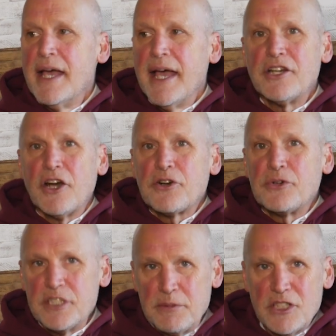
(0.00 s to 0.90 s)
And our
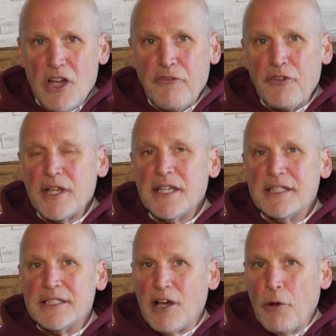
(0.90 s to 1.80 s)
Christmas offering
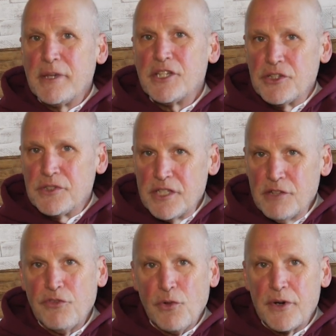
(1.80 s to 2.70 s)
is helping children
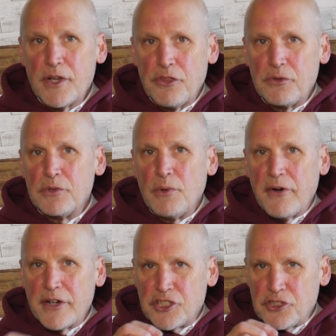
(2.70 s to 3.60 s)
in Florida through
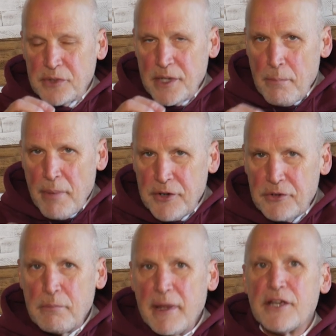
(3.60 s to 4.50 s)
our Extreme
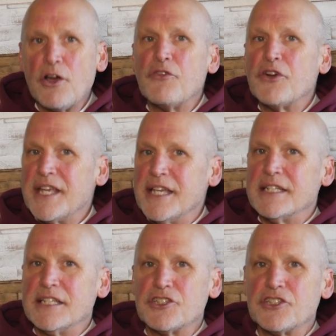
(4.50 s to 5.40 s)
Bedroom Makeover Ian
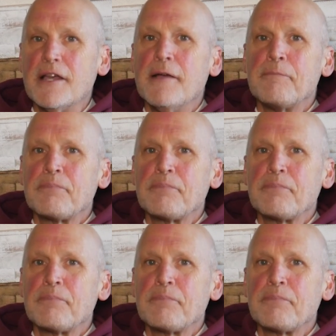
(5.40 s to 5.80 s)
Edition.